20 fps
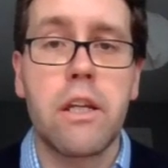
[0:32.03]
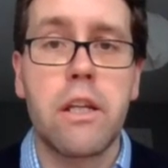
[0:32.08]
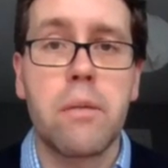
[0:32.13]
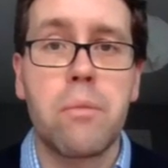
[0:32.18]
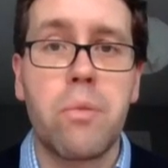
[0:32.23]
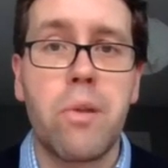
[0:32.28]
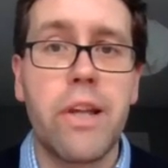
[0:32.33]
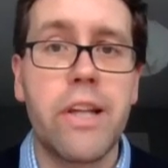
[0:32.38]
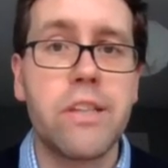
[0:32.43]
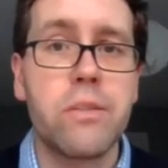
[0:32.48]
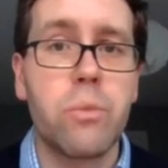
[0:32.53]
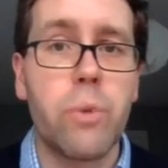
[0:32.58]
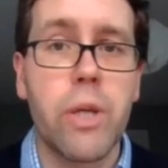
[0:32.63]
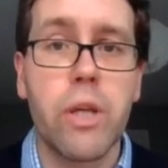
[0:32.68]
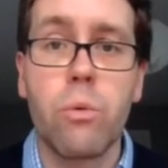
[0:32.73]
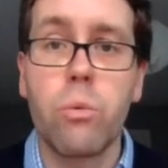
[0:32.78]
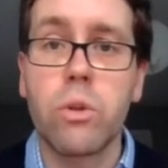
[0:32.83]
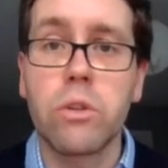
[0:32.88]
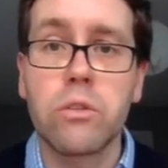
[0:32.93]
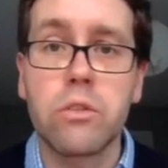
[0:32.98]
a place where
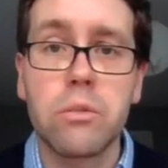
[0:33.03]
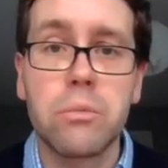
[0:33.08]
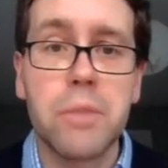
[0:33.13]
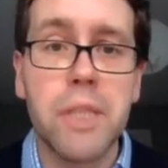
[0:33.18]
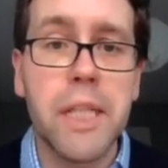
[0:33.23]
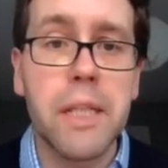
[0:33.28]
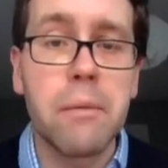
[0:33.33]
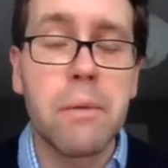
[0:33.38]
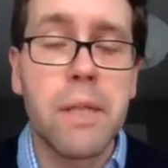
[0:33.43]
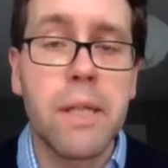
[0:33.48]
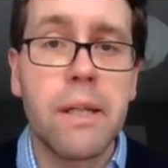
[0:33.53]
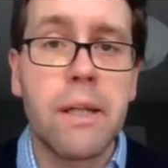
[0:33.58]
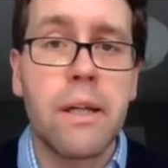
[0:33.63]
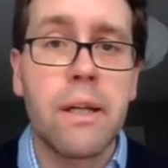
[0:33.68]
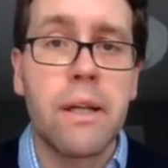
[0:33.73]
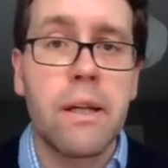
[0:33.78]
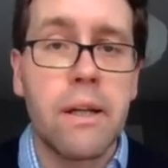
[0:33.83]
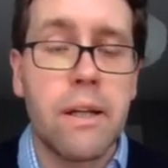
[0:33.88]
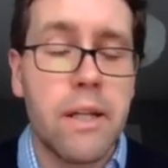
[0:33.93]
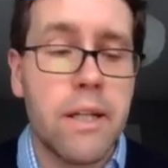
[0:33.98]
you want to be
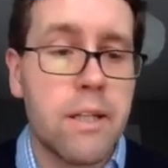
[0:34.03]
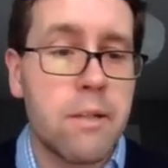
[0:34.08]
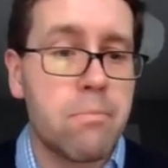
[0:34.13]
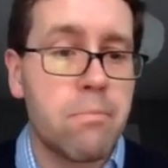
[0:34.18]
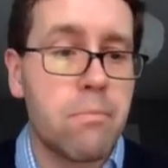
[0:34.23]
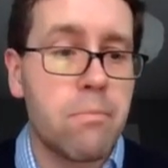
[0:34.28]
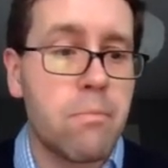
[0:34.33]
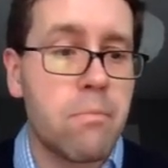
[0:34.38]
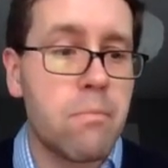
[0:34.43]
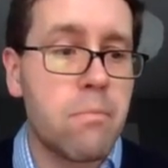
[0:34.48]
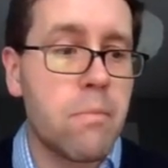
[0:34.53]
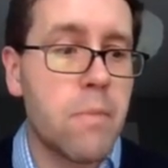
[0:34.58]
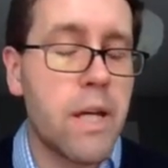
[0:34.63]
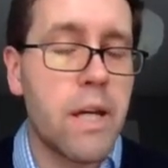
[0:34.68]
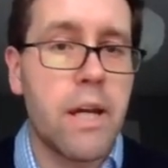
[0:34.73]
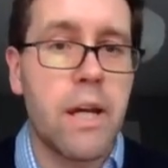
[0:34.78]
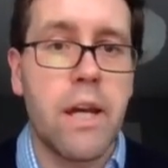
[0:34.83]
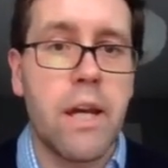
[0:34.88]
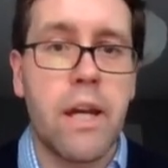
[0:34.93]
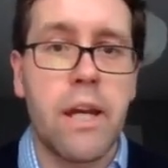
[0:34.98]

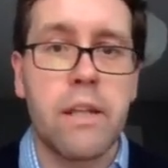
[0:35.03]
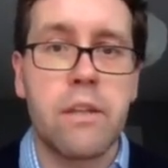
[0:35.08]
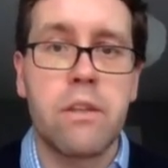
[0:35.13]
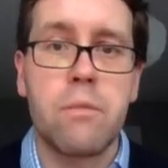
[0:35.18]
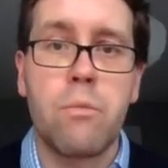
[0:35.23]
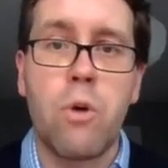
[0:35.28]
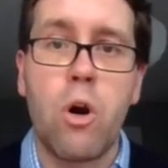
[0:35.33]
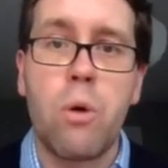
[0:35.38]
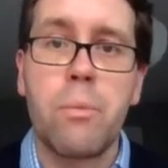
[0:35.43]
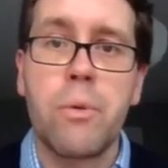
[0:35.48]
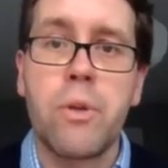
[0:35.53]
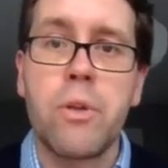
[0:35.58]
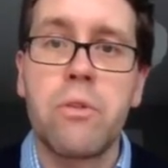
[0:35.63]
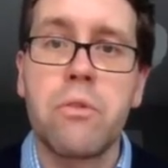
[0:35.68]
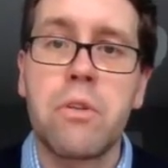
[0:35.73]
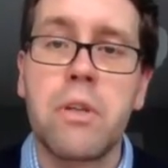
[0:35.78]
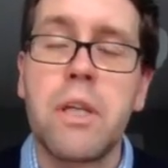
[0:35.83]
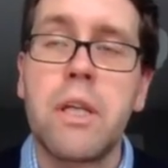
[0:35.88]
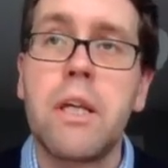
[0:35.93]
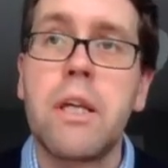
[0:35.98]
at the
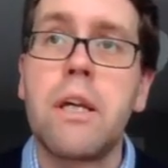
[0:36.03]
moment.